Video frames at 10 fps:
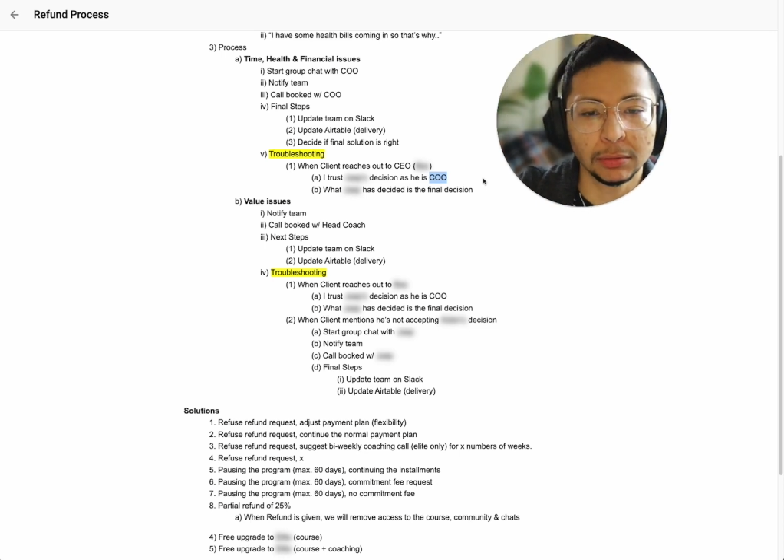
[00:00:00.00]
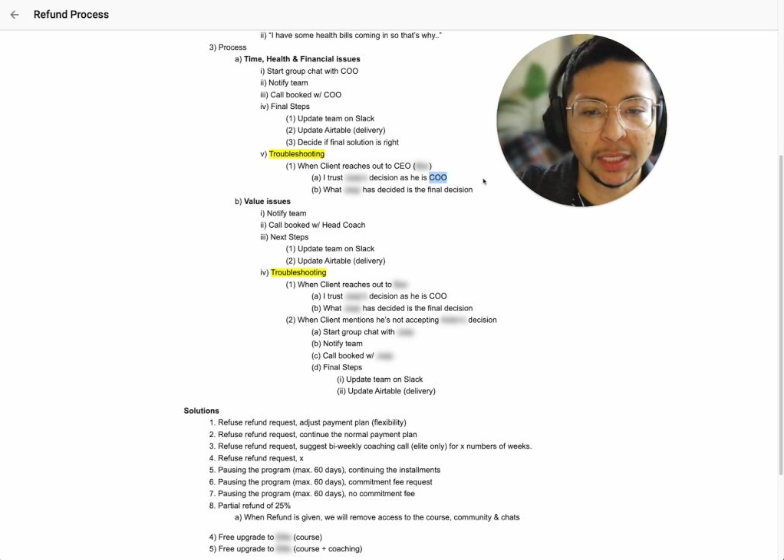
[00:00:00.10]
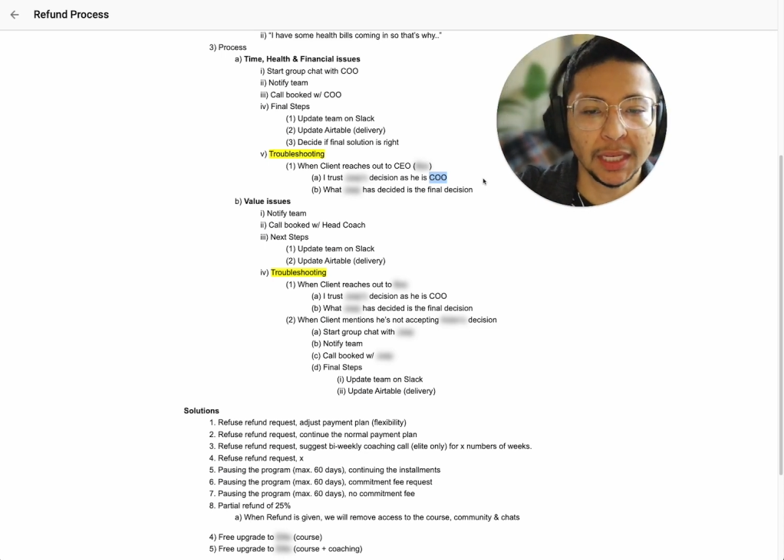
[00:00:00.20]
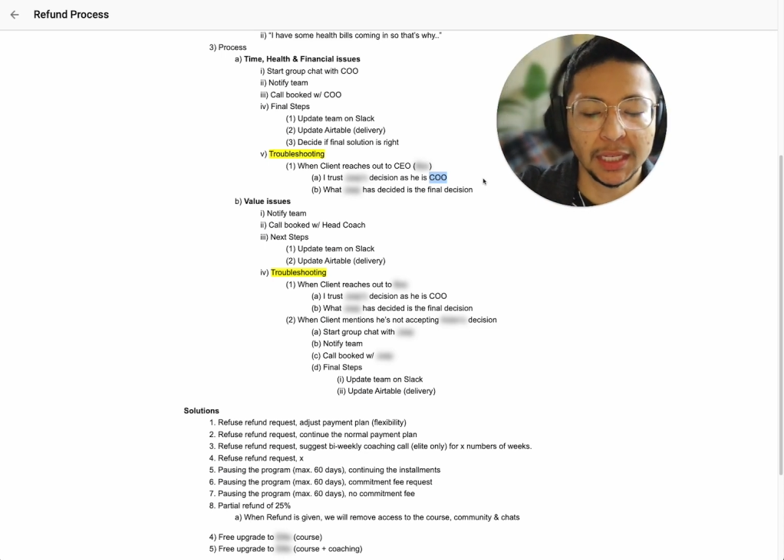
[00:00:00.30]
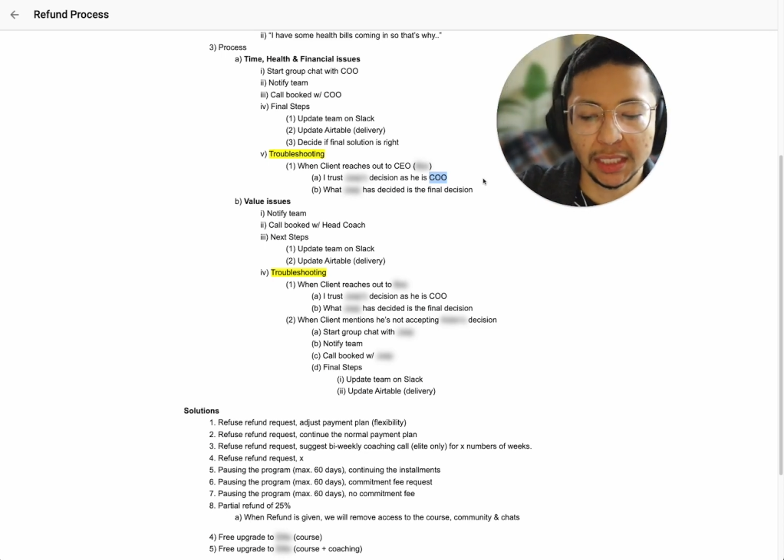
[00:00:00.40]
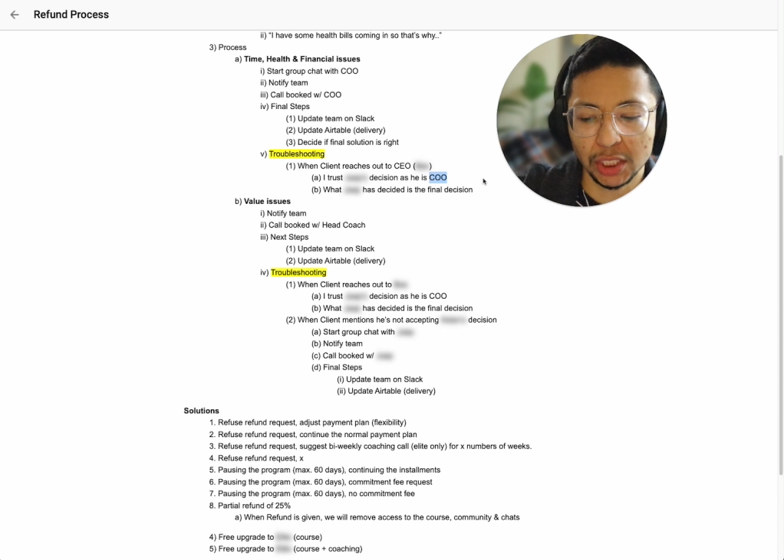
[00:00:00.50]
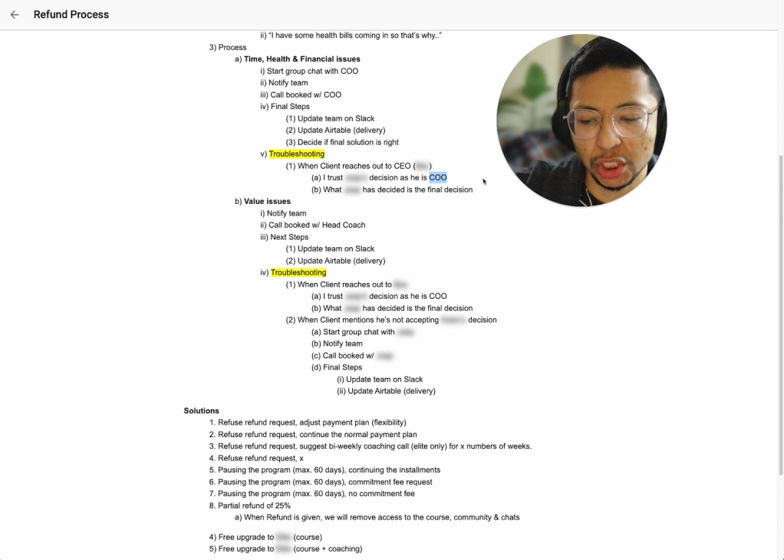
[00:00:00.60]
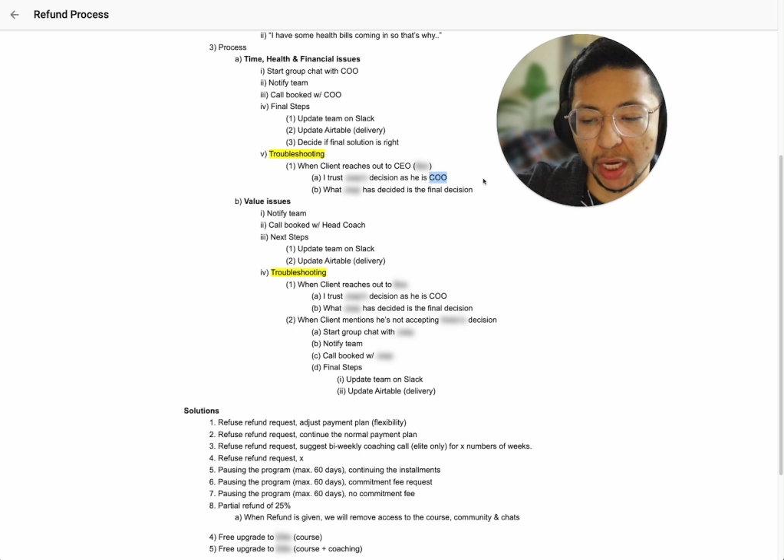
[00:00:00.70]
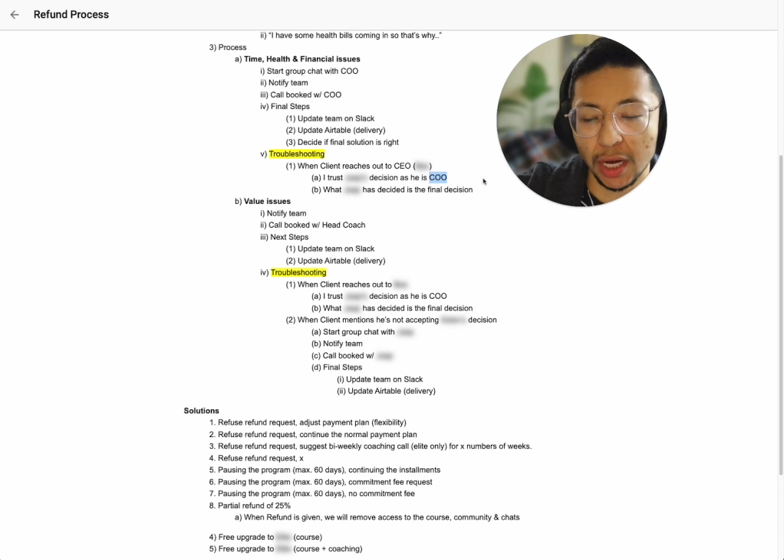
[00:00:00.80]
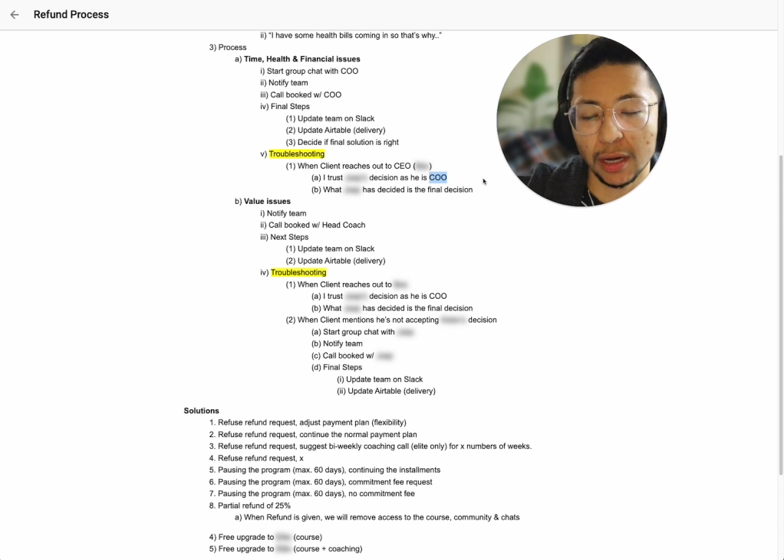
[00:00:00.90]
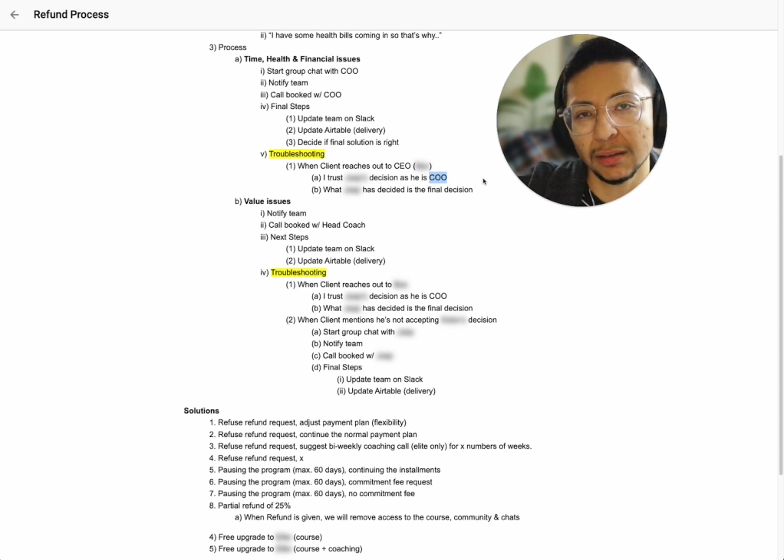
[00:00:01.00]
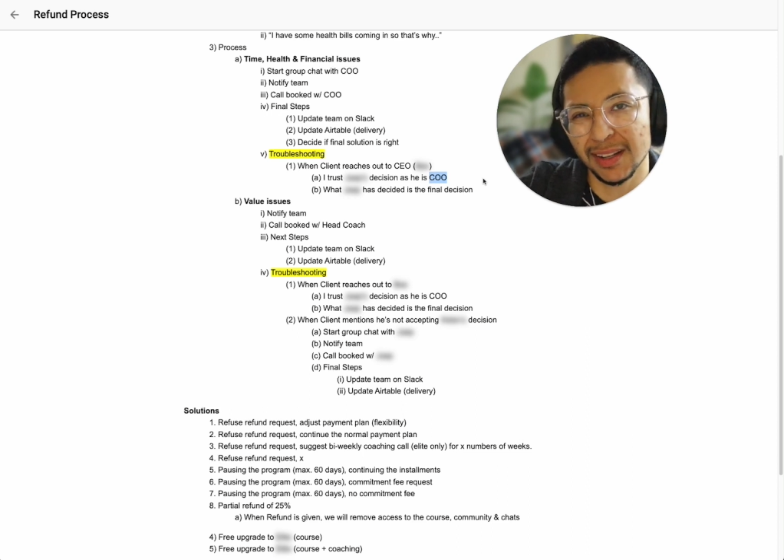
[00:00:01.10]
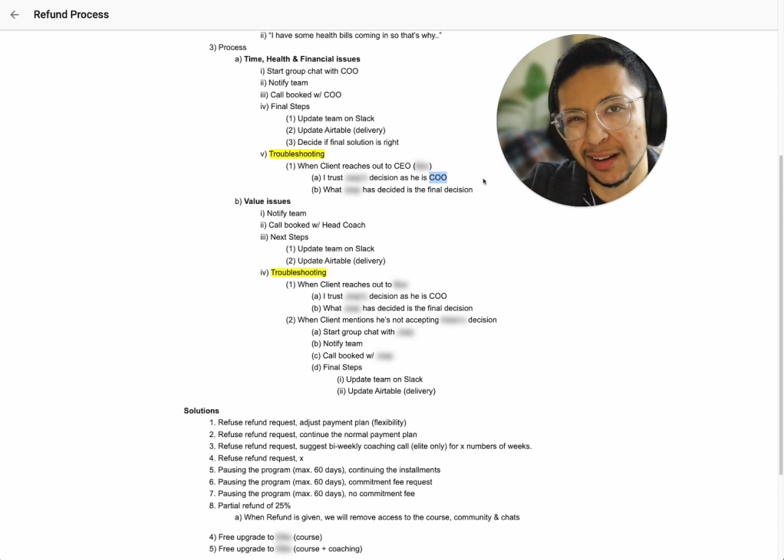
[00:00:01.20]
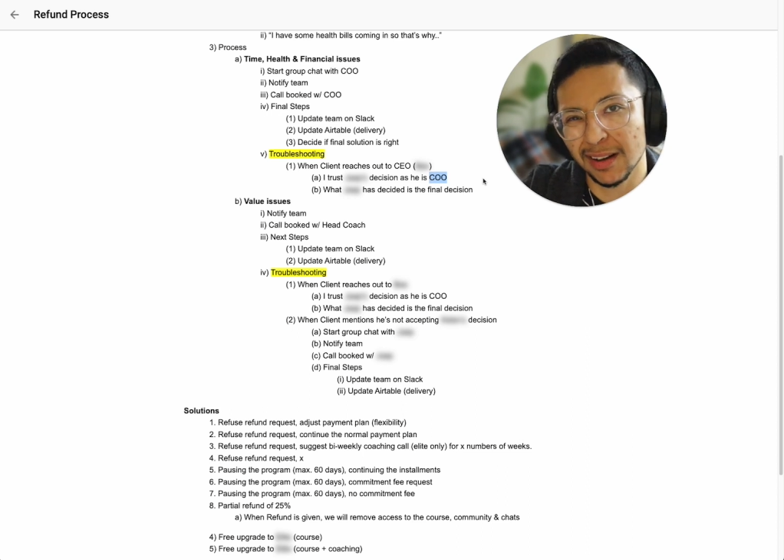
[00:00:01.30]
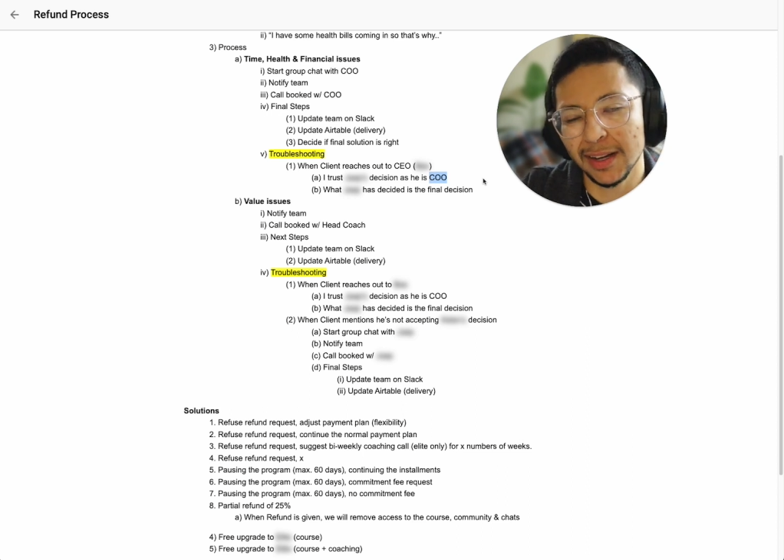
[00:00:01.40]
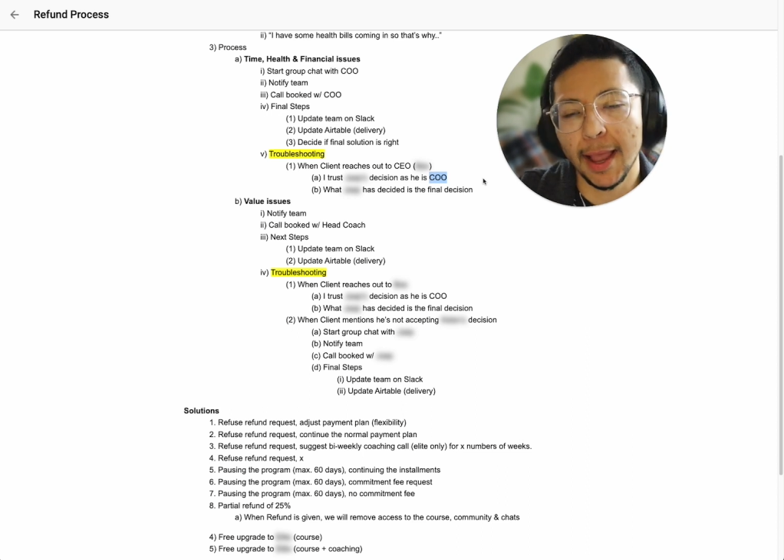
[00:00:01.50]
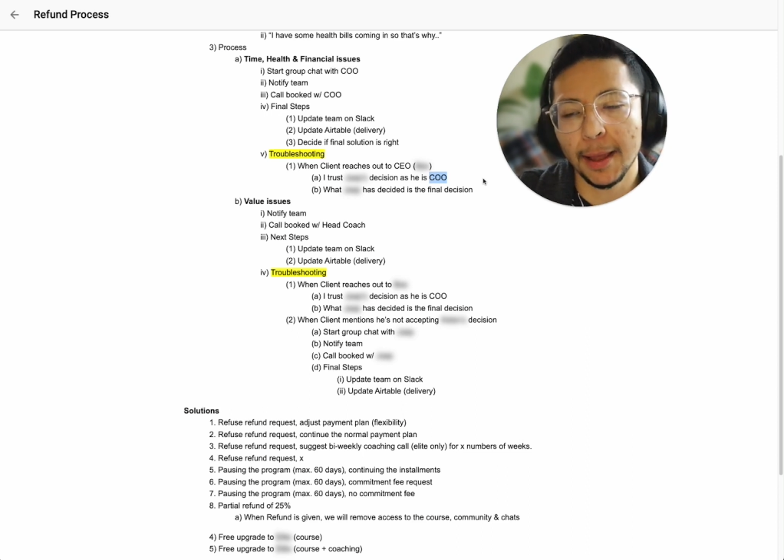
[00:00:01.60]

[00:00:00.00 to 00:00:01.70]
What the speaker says: share they're unhappy